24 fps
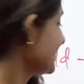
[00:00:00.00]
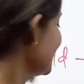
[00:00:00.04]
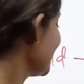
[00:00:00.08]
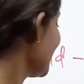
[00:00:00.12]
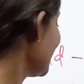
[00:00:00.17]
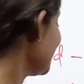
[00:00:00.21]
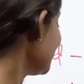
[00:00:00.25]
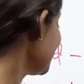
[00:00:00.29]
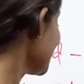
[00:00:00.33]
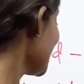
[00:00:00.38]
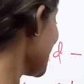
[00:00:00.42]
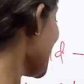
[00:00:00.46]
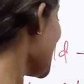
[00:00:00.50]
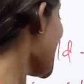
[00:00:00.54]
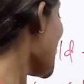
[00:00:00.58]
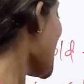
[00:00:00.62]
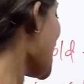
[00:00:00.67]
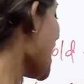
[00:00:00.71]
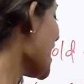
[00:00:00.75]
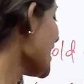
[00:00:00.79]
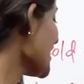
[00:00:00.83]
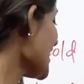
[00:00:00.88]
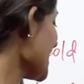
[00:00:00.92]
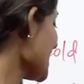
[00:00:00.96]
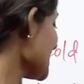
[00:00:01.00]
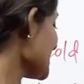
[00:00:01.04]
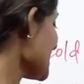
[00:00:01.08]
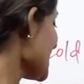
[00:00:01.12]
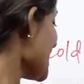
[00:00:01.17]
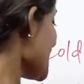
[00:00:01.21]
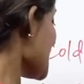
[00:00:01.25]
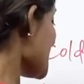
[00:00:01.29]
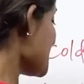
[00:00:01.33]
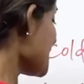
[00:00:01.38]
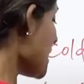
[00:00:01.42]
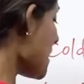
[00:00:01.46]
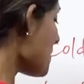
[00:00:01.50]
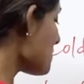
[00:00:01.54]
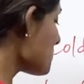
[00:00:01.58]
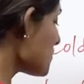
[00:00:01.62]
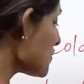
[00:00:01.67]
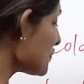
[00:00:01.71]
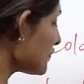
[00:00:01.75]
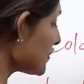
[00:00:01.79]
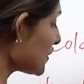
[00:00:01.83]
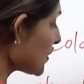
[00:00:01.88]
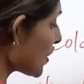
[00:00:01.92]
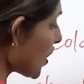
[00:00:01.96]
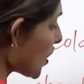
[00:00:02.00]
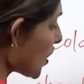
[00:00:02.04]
Yes, all right, now moving